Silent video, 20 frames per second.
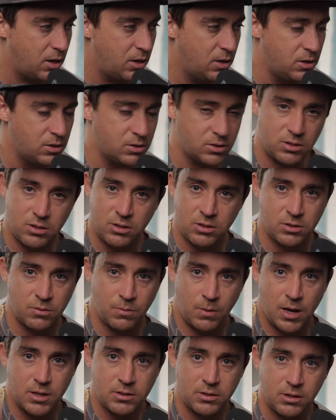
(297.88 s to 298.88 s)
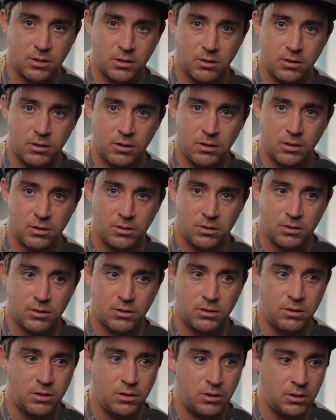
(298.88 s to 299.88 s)
is amazing.
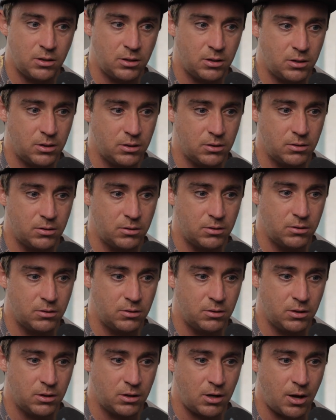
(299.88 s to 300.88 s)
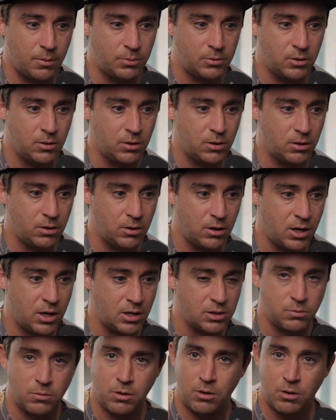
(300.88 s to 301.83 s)
It's the adapter has